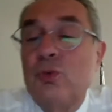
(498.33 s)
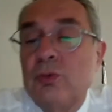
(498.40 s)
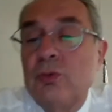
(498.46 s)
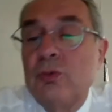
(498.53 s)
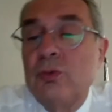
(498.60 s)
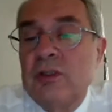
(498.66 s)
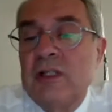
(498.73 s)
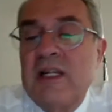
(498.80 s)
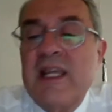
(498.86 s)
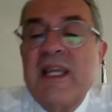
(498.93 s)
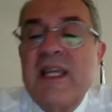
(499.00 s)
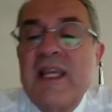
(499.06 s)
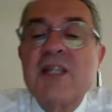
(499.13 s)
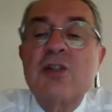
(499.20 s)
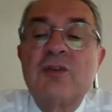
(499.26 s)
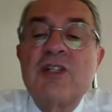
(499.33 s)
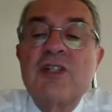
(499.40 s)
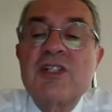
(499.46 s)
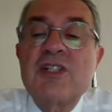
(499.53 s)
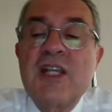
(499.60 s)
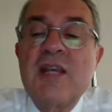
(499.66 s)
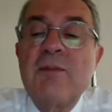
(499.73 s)
layers of the same
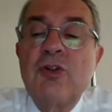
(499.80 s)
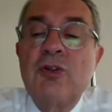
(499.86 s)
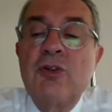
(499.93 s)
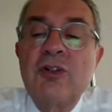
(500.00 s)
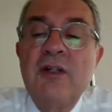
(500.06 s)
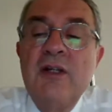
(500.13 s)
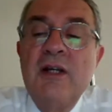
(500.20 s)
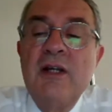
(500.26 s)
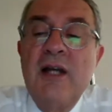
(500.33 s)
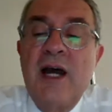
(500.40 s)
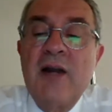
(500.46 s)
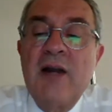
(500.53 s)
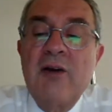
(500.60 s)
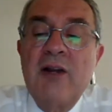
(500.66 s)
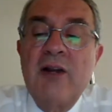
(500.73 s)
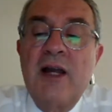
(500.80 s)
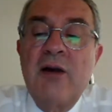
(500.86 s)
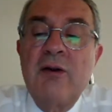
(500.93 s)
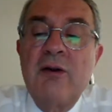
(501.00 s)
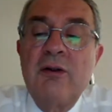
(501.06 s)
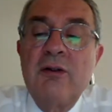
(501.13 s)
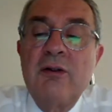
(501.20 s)
donor are
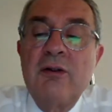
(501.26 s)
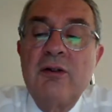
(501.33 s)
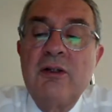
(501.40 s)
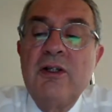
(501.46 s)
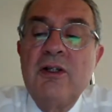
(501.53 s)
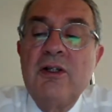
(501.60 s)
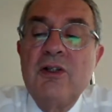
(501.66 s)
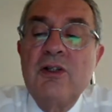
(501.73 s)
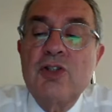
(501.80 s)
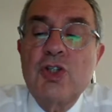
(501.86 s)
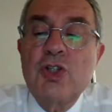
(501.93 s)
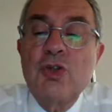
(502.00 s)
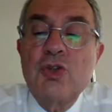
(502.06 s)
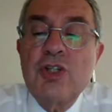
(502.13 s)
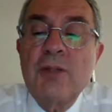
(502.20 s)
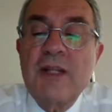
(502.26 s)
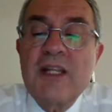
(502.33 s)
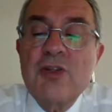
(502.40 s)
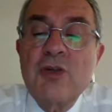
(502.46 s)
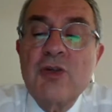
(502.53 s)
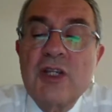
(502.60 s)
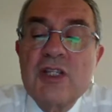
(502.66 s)
now sutured, but
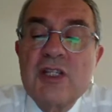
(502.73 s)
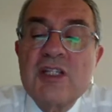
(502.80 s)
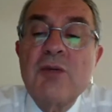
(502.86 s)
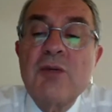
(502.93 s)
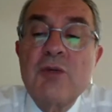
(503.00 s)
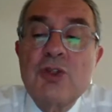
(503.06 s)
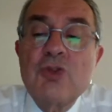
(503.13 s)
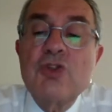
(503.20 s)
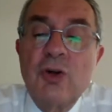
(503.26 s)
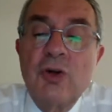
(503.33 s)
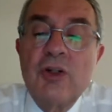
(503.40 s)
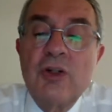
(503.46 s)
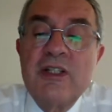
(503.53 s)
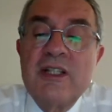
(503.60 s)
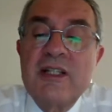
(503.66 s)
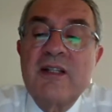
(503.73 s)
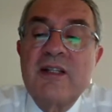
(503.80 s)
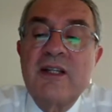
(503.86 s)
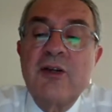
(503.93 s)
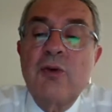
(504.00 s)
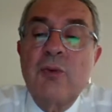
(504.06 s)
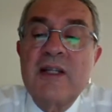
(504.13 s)
as you can see, we suture only the
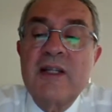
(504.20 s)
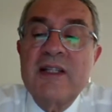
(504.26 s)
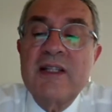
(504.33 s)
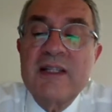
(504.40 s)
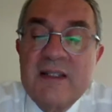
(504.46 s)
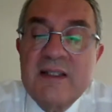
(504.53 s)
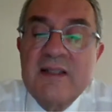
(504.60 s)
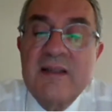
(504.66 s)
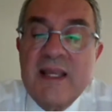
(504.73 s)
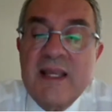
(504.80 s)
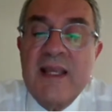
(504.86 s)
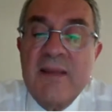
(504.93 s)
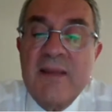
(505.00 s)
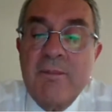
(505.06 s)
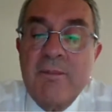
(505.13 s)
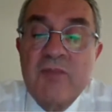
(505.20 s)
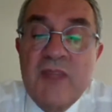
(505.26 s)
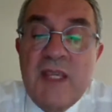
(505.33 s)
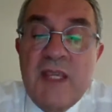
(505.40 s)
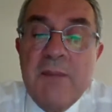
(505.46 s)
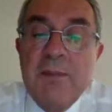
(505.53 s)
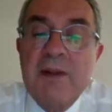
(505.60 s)
anterior one. The
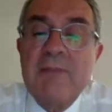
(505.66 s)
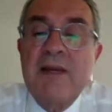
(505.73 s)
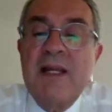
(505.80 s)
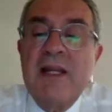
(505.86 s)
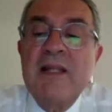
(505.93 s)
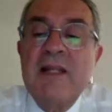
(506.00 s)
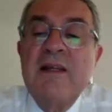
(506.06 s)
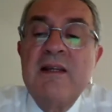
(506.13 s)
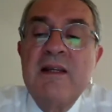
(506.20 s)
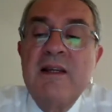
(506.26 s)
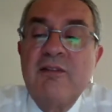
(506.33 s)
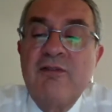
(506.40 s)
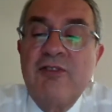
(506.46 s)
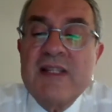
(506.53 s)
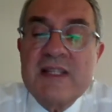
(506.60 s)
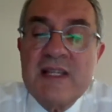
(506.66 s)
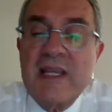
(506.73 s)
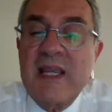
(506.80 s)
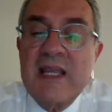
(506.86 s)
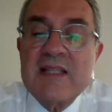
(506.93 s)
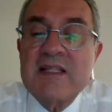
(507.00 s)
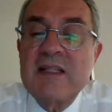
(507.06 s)
deep lamella
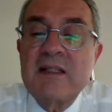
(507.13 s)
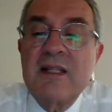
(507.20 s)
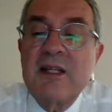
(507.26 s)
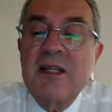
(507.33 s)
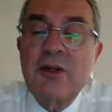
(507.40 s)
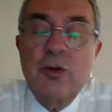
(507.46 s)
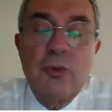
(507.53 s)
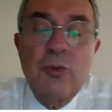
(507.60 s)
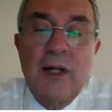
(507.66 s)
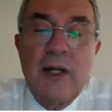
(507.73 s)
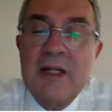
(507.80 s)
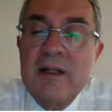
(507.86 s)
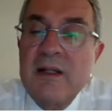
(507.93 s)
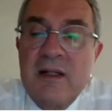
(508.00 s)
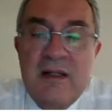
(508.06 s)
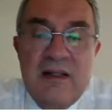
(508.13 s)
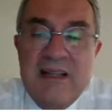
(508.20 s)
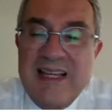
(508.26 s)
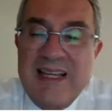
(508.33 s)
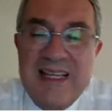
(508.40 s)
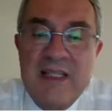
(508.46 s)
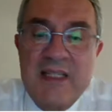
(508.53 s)
fits against the anterior one
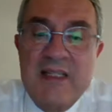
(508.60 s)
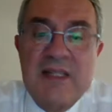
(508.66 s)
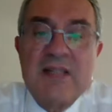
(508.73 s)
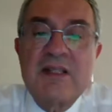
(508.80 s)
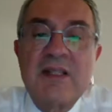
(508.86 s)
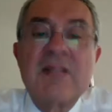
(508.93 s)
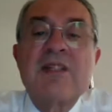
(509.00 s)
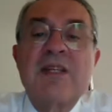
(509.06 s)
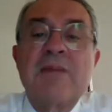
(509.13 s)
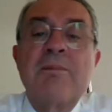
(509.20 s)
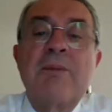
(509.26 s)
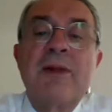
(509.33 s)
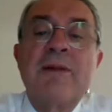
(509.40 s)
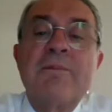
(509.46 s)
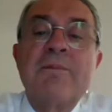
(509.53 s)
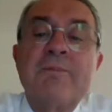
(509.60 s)
like a diesel, simply.